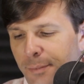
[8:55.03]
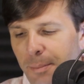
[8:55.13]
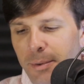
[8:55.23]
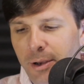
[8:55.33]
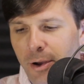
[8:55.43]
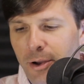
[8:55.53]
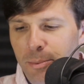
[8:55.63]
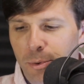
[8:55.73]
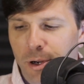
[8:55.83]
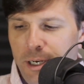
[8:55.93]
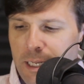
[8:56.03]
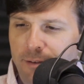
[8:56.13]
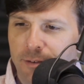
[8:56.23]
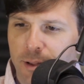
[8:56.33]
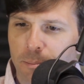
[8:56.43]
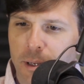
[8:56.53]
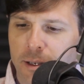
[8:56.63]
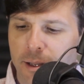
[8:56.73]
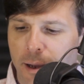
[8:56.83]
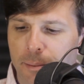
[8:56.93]
I'm going to call you Miranda Eve in the
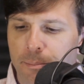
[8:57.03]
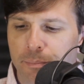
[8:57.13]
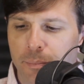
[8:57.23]
meantime.